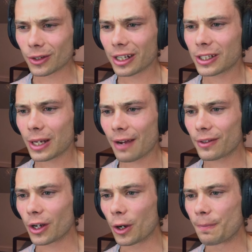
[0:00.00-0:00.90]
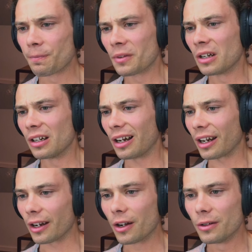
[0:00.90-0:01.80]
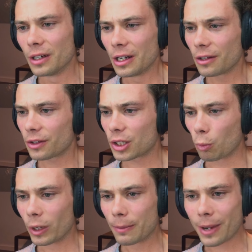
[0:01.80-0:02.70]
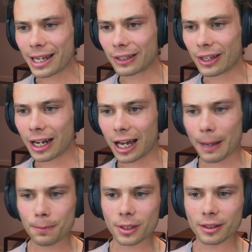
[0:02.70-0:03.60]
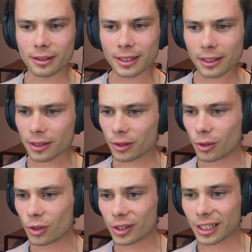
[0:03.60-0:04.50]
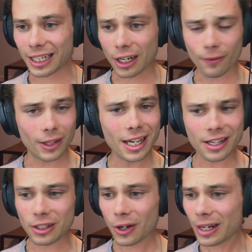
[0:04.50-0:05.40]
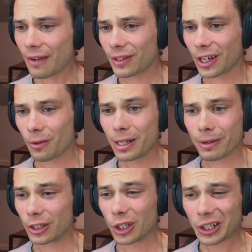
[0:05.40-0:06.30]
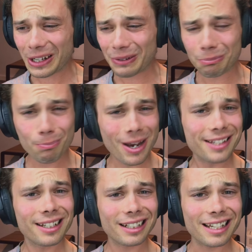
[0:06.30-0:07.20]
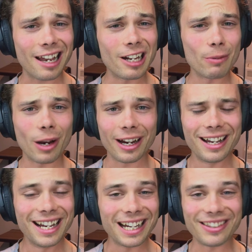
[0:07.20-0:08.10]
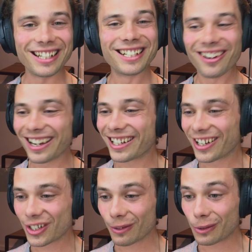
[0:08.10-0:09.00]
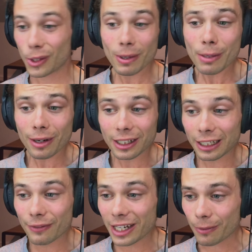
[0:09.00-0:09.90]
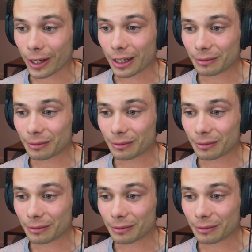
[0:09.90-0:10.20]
not like you have to go, I don't know, to Winnipeg and then up to Saskatoon just to get over there. You don't have to go anywhere. You can go basically anywhere in the entire country. So anyone can live anywhere.